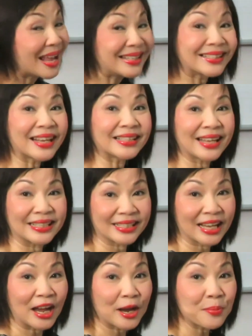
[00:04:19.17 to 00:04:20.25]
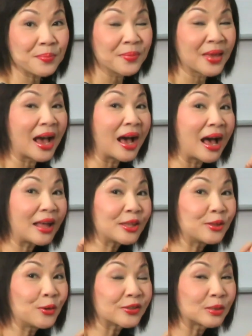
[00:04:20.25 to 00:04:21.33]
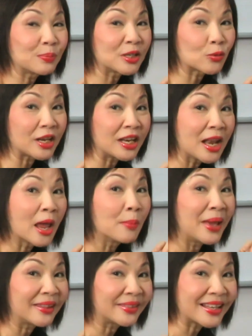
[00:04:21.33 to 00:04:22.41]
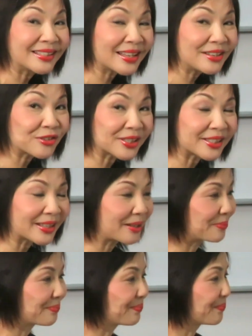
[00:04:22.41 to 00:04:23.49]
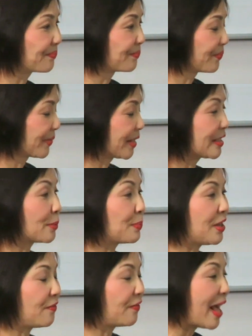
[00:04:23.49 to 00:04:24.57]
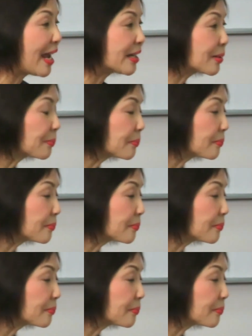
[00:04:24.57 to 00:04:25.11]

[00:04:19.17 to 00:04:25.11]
In 6/8 time, other notes between make things interesting. The B flat